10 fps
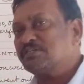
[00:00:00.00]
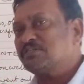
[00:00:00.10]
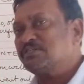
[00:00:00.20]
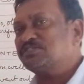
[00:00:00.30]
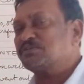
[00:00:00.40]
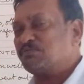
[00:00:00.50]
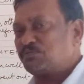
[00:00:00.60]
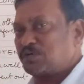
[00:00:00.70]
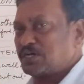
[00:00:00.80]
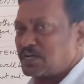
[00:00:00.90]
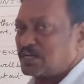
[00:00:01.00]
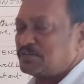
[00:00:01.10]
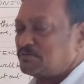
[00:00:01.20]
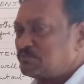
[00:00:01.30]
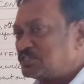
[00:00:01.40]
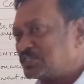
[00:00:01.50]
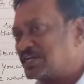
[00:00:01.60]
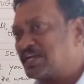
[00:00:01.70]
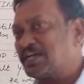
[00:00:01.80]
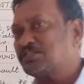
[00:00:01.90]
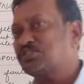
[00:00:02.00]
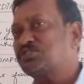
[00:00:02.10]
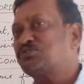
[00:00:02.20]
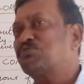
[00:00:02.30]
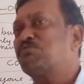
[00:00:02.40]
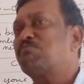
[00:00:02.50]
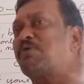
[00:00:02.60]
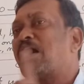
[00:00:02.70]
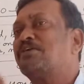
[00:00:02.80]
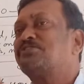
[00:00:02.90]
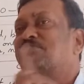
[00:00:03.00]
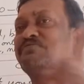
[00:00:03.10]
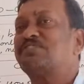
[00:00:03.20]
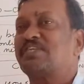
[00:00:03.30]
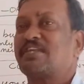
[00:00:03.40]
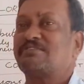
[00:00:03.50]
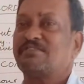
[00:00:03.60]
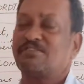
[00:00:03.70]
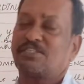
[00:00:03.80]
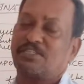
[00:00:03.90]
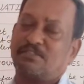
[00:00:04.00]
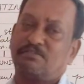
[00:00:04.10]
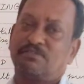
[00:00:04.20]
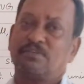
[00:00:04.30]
is a word which connects two parts of a sentence.